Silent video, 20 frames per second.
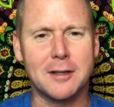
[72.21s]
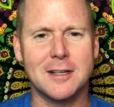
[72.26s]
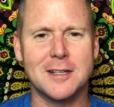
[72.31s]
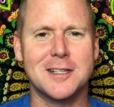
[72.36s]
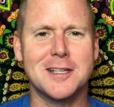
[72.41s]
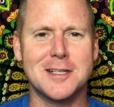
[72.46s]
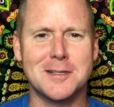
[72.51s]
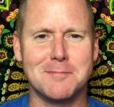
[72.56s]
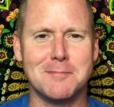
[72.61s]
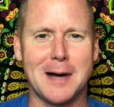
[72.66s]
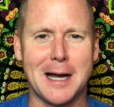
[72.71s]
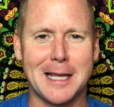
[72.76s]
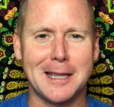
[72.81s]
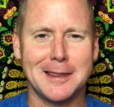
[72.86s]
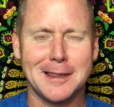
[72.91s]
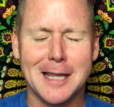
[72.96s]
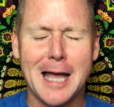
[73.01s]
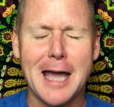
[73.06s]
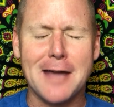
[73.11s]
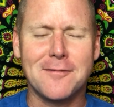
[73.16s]
this is my
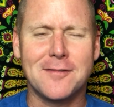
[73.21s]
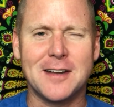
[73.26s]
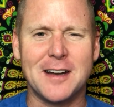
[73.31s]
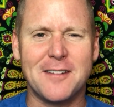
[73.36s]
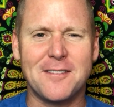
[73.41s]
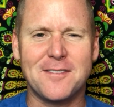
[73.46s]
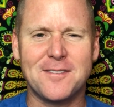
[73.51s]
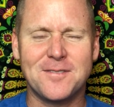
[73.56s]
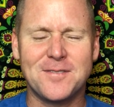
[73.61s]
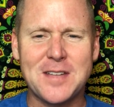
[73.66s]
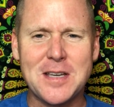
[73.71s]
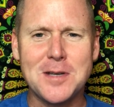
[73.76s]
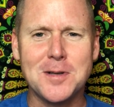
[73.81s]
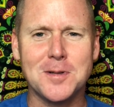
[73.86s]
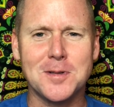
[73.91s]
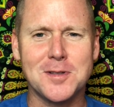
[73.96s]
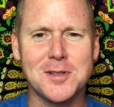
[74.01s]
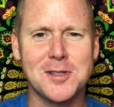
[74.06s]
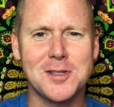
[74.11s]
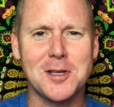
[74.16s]
life, and it
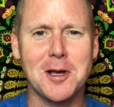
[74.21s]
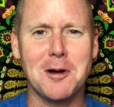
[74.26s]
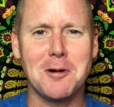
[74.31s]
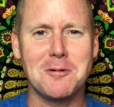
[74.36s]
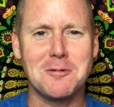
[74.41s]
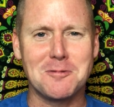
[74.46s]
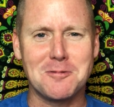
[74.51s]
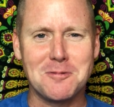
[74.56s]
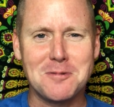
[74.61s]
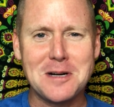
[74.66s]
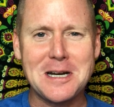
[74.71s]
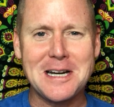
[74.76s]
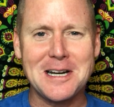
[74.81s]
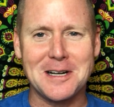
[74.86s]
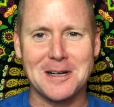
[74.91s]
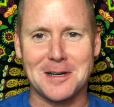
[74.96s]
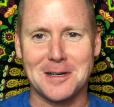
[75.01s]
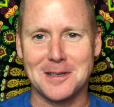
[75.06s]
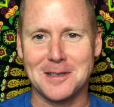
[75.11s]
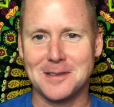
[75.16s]
feels so
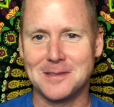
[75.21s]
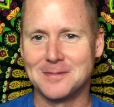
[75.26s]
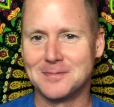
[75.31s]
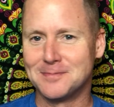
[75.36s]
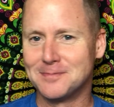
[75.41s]
real.